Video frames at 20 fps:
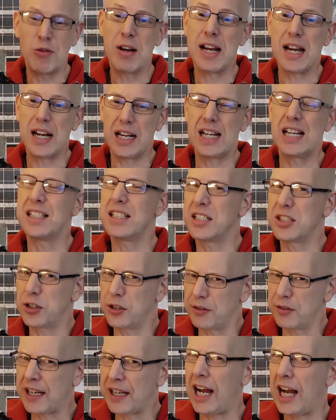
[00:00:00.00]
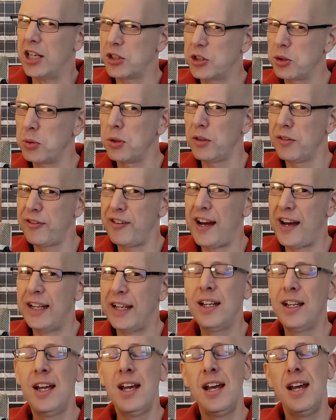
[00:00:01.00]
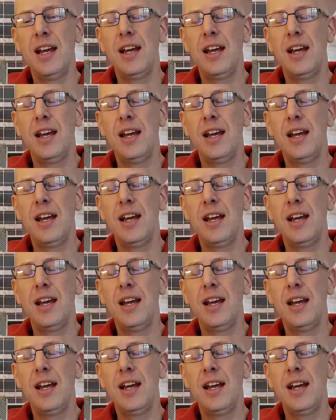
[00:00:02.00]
really as a sort of casual fan.